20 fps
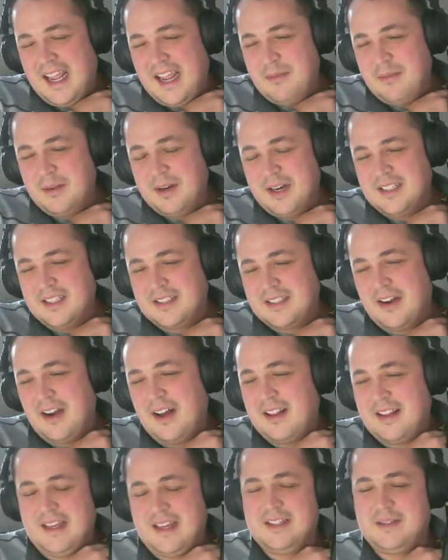what I saw
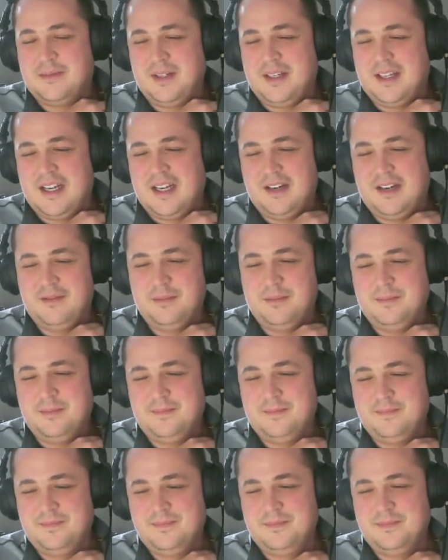last week out of him.
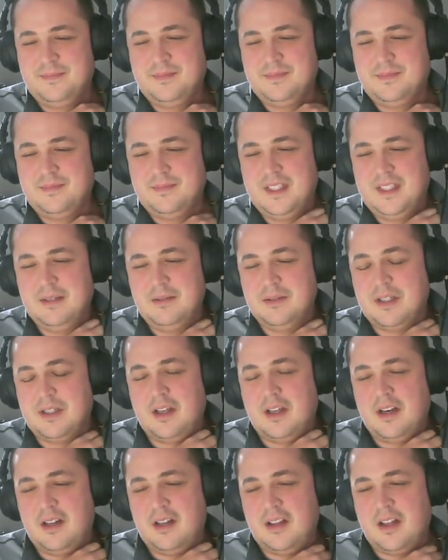He was on
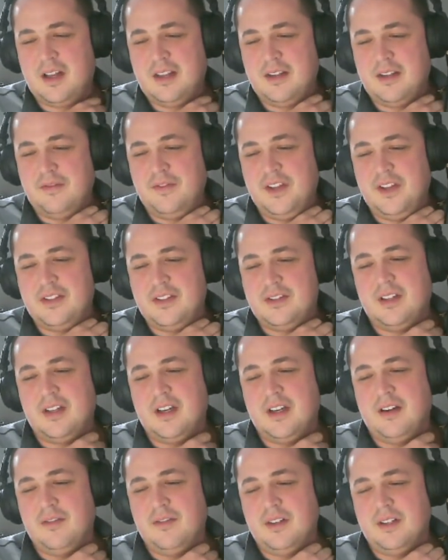a lot of the featured
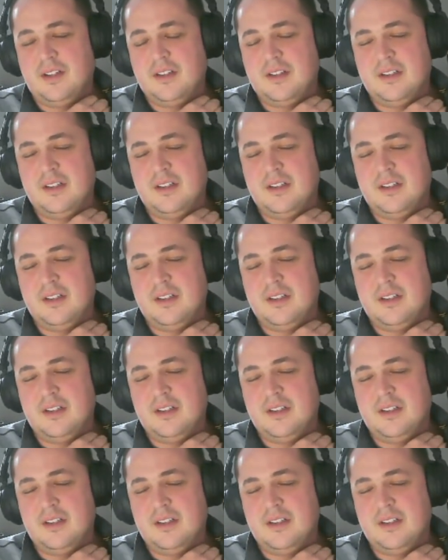coverage.